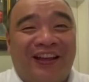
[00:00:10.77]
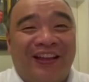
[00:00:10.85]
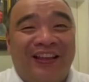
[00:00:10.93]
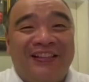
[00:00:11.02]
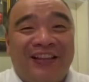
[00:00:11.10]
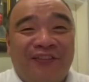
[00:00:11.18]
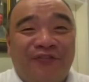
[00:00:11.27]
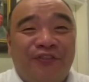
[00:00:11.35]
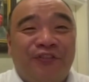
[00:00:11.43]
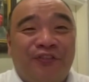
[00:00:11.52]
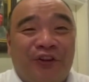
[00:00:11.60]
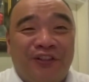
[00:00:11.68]

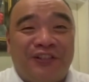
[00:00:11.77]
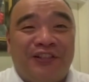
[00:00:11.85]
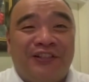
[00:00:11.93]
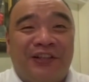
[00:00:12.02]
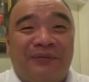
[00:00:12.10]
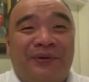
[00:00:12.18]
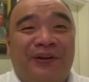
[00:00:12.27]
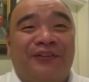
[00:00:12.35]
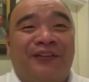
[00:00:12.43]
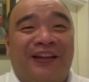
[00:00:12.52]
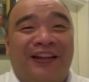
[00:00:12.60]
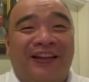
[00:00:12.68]
insightful thoughts
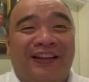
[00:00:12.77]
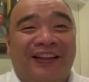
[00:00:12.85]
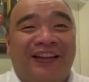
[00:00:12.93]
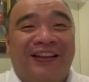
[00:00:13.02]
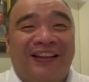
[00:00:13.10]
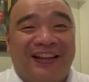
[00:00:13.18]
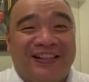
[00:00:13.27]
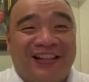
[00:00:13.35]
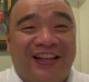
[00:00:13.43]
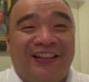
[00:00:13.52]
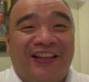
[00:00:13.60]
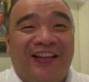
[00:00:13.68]
about
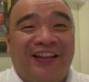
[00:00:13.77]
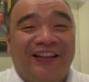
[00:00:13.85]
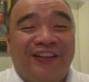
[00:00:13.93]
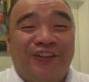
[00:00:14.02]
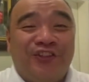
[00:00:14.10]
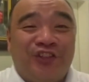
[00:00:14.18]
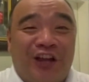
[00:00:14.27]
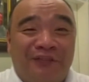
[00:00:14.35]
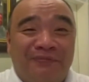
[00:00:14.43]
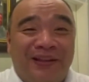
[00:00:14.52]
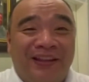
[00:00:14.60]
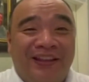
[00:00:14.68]
Lazada,
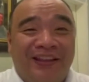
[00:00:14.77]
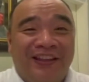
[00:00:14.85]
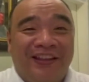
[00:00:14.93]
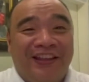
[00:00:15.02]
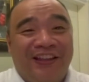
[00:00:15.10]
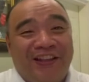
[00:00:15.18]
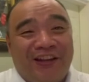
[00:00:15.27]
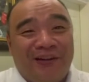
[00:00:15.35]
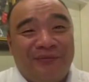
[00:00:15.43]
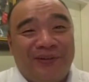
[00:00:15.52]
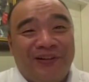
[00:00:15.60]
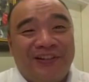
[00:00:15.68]
Shopee,
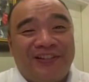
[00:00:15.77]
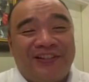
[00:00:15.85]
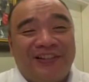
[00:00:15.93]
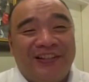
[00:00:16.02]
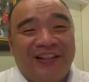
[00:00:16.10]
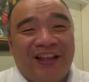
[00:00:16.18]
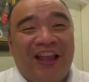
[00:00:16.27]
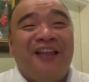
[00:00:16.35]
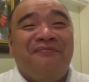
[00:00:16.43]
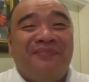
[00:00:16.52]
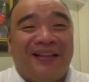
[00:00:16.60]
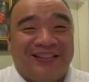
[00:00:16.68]
e-commerce,
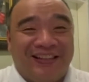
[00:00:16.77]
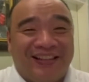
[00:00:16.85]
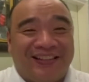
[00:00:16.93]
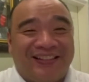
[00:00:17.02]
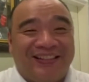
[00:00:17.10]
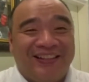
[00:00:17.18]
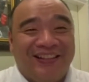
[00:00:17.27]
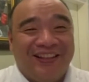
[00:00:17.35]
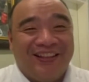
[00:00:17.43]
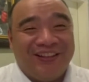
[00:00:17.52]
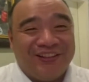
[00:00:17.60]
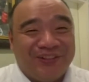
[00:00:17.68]
and business.
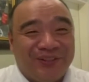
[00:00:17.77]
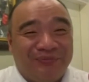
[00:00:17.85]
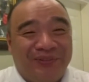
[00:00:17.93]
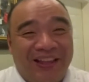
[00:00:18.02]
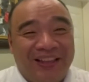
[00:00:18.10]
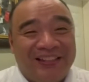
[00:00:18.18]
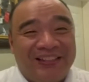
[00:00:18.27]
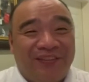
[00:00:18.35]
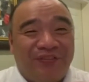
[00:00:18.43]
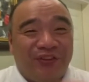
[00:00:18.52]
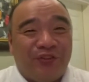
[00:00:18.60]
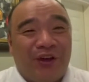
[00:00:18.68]
So please,
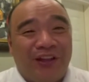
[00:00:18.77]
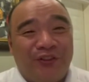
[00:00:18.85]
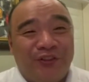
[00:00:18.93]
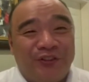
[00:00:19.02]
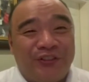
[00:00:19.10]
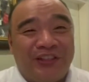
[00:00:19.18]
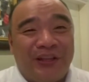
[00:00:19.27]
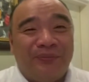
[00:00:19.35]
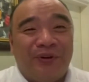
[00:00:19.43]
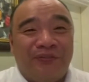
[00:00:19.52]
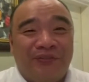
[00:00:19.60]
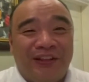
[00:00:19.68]
if you want to see
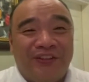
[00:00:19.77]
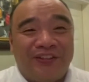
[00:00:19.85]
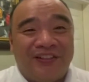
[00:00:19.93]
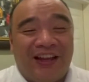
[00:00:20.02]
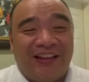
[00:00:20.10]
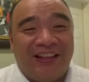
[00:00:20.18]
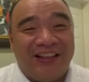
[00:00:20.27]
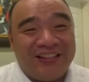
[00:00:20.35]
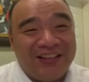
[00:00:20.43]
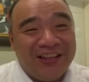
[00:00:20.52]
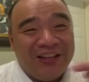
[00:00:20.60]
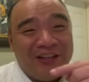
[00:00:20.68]
more videos like
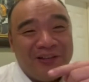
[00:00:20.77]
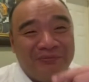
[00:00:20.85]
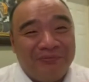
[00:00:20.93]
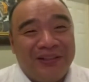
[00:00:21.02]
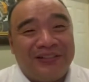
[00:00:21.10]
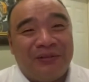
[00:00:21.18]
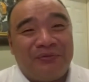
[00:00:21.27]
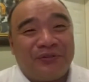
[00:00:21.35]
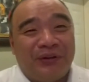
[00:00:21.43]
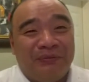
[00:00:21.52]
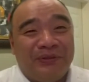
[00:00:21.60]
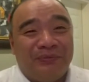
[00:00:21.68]
this, please
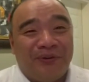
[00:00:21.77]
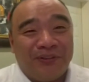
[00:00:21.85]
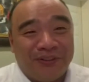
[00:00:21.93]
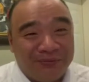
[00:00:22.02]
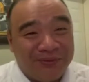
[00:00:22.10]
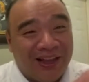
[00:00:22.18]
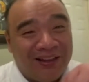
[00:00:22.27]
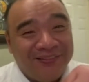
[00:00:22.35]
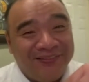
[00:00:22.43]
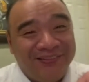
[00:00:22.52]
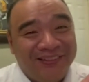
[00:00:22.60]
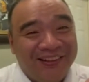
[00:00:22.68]
subscribe the button down,